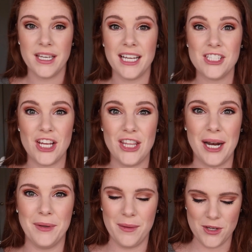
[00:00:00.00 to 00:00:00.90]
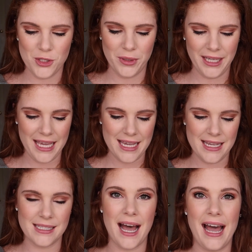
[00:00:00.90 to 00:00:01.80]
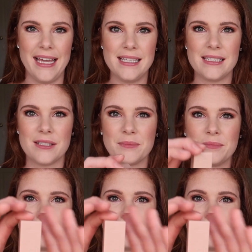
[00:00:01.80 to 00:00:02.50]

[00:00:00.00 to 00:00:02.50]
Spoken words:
the next shade that I'm gonna be doing is Ice,